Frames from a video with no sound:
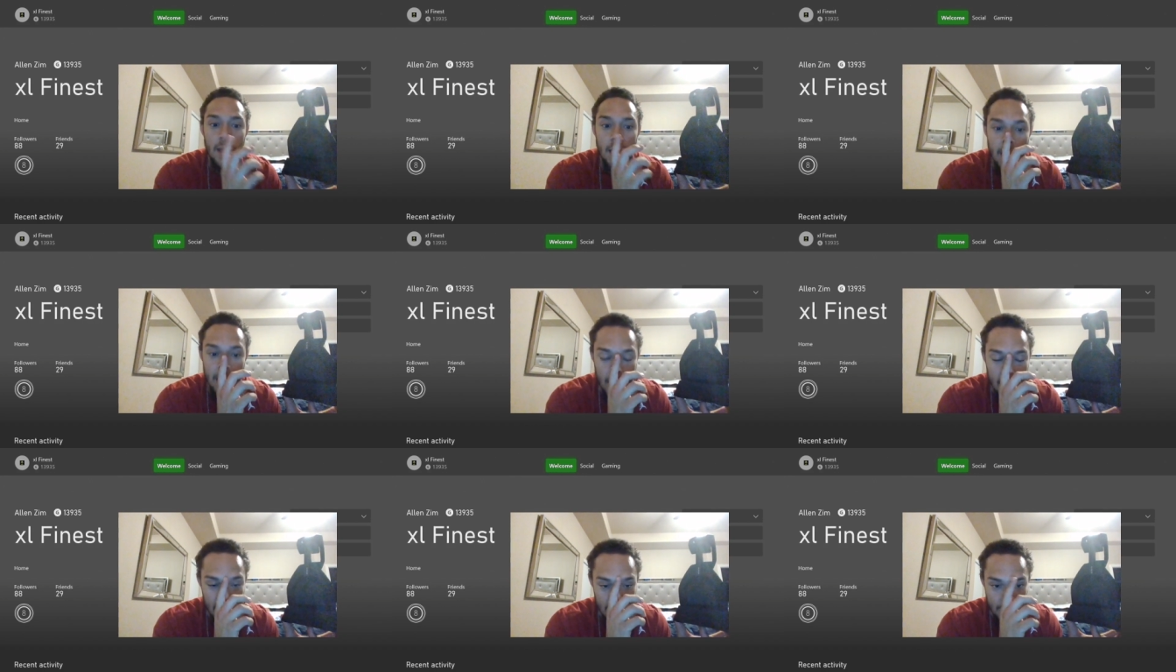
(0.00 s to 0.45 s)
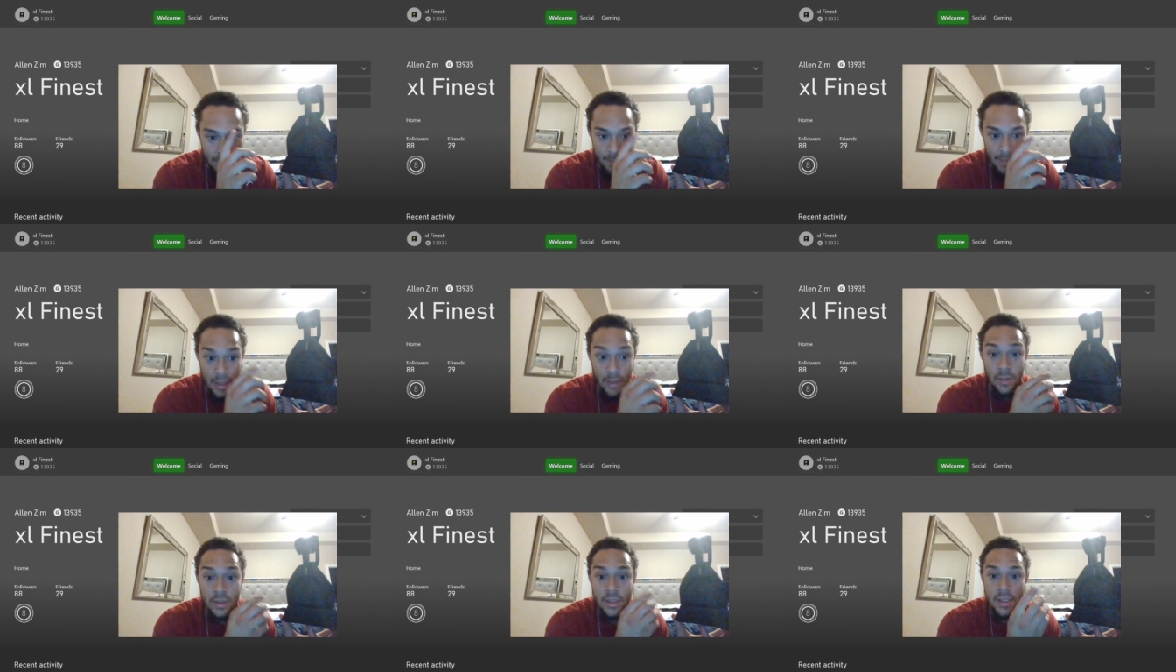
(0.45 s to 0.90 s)
um,
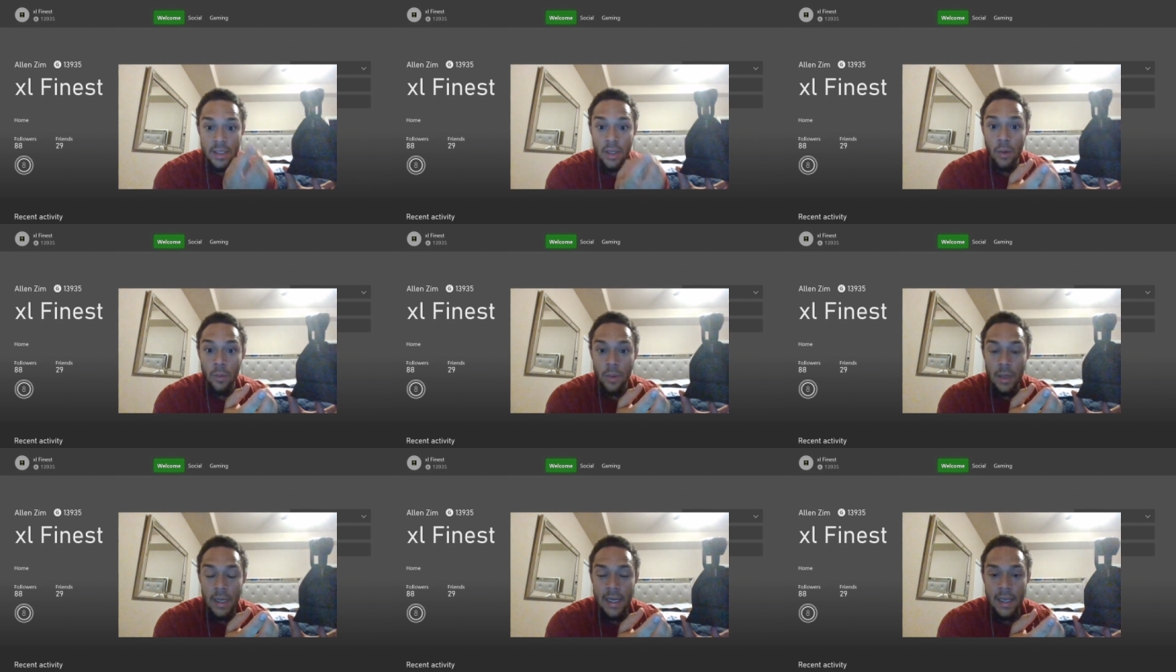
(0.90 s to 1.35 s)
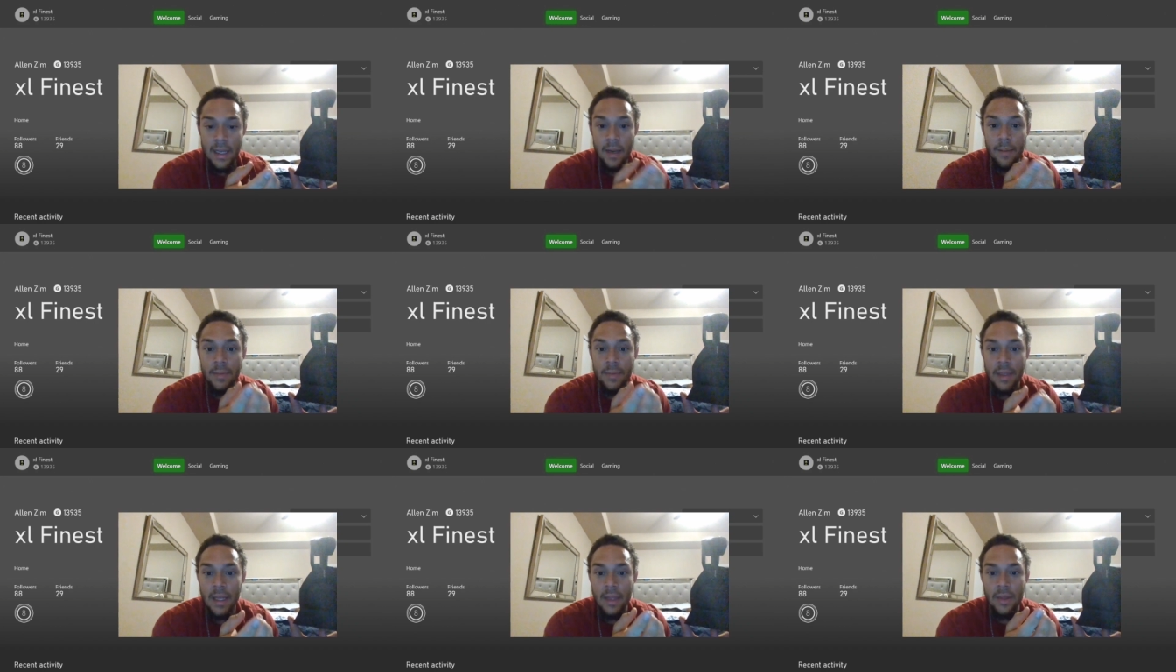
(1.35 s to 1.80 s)
it was still reading it
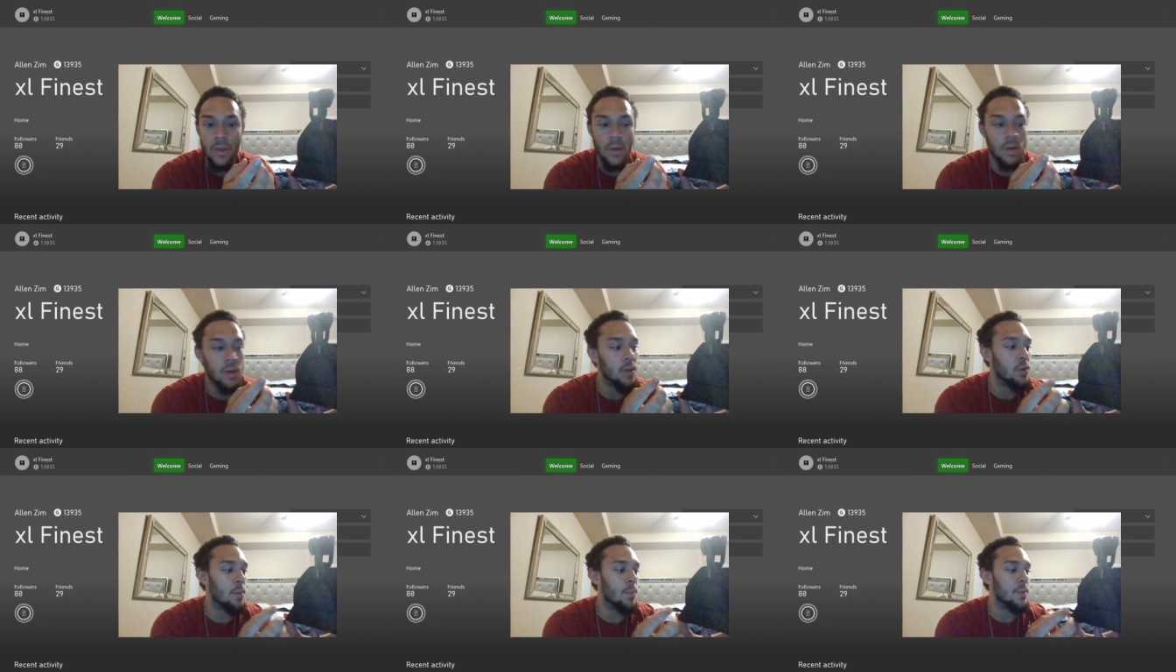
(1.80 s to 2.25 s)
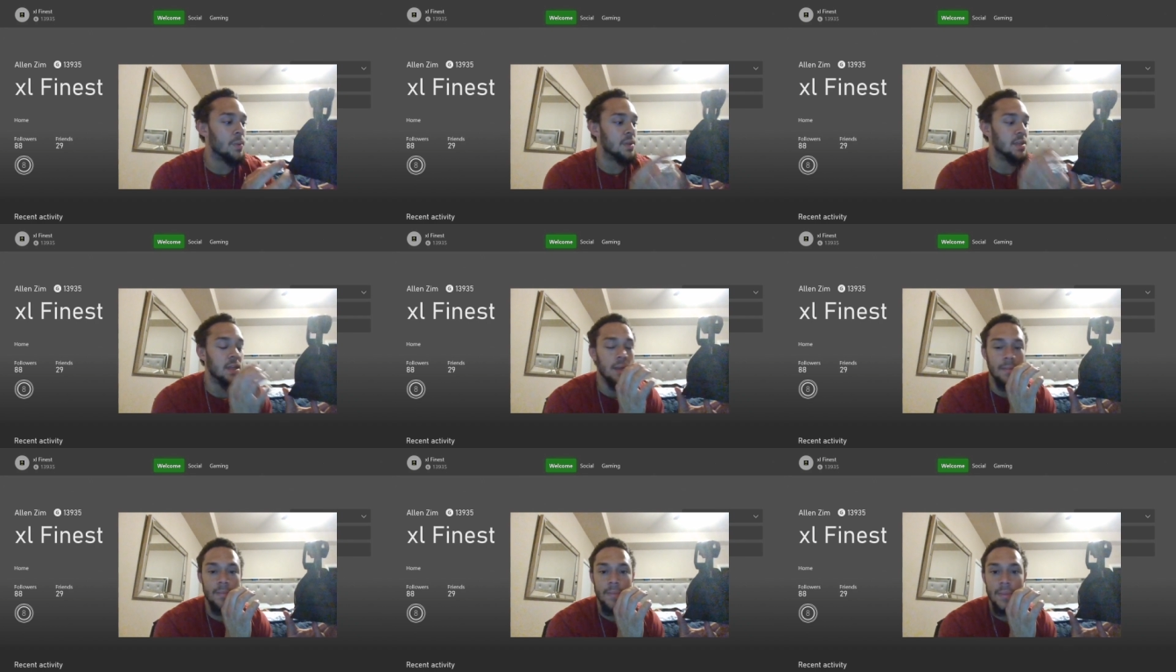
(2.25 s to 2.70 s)
up to that
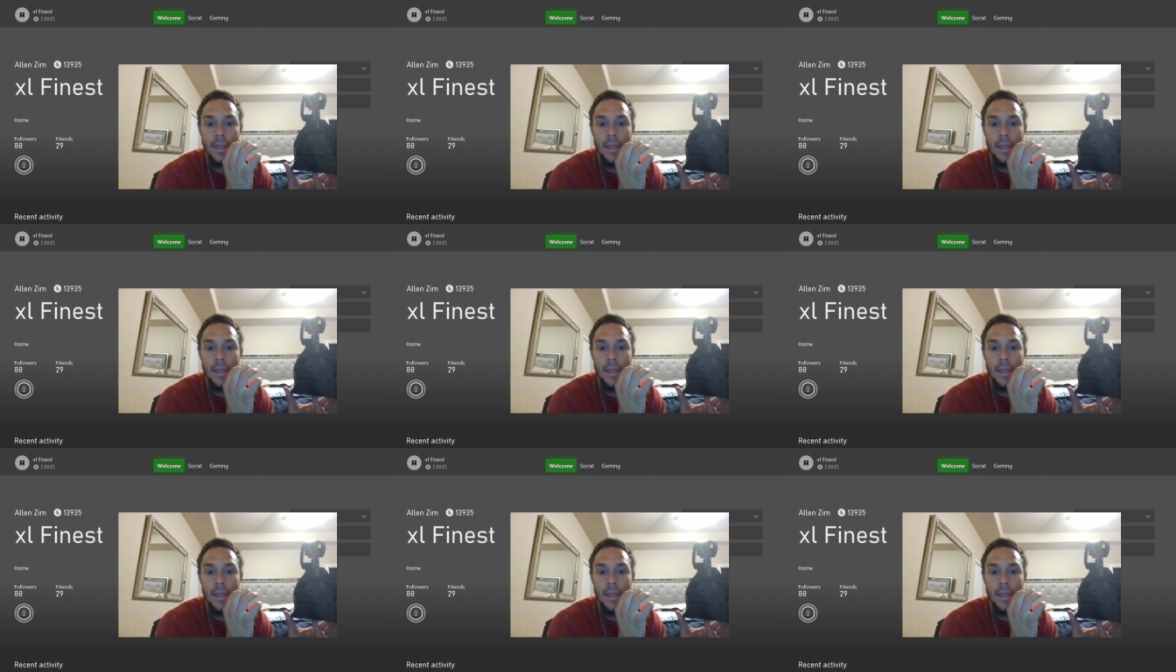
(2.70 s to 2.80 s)
33%.